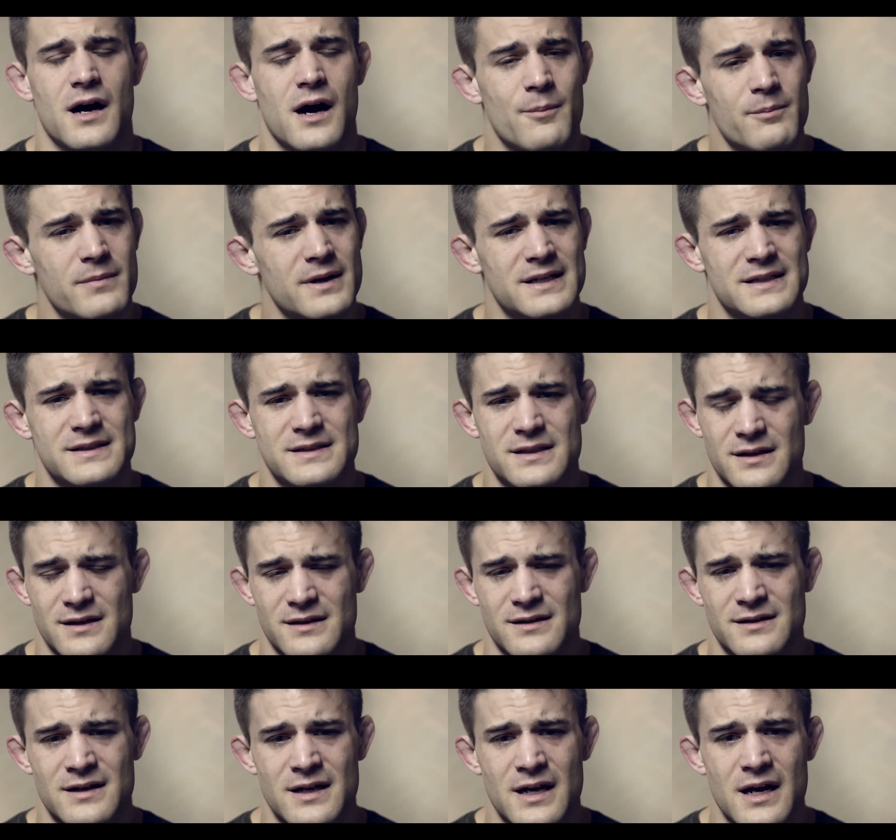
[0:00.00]
I'm
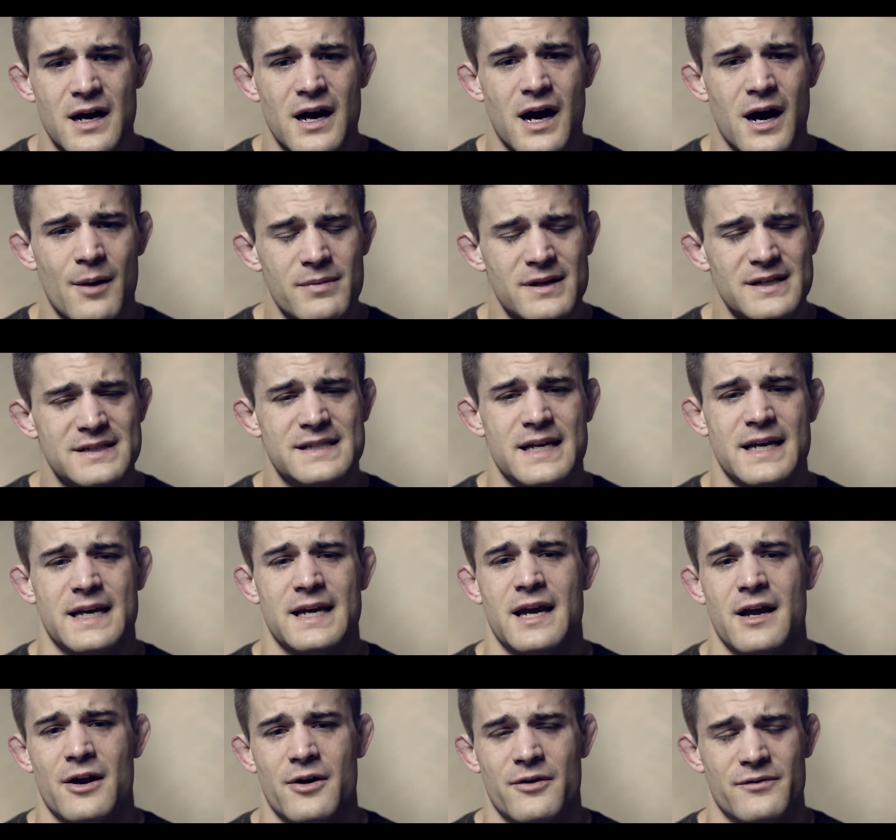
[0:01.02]
gonna
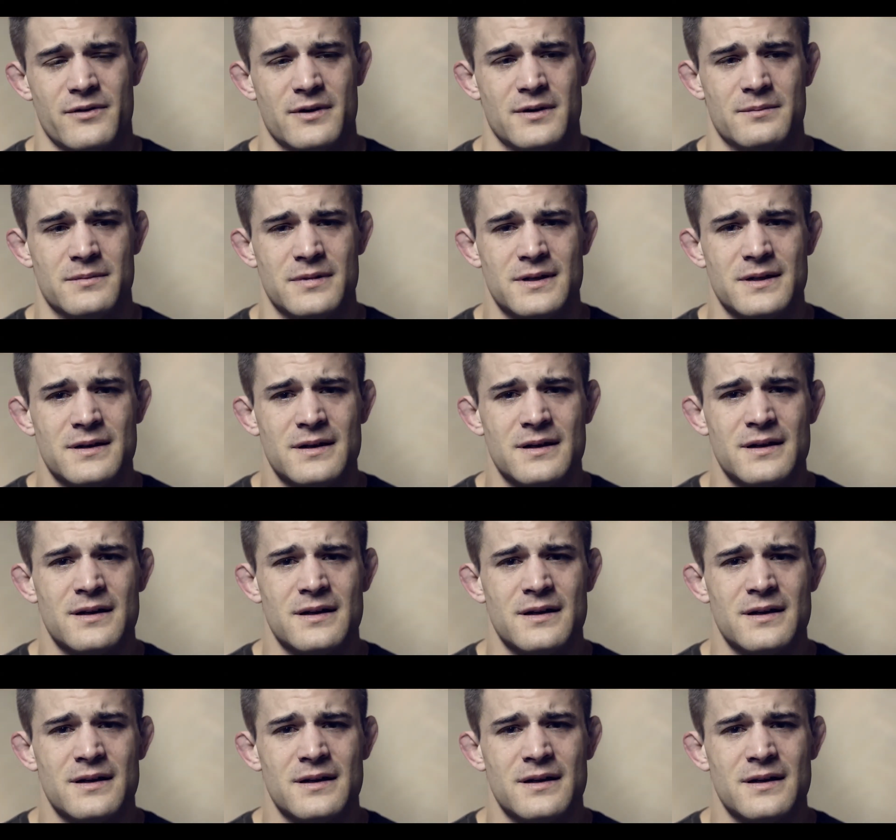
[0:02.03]
take care of him.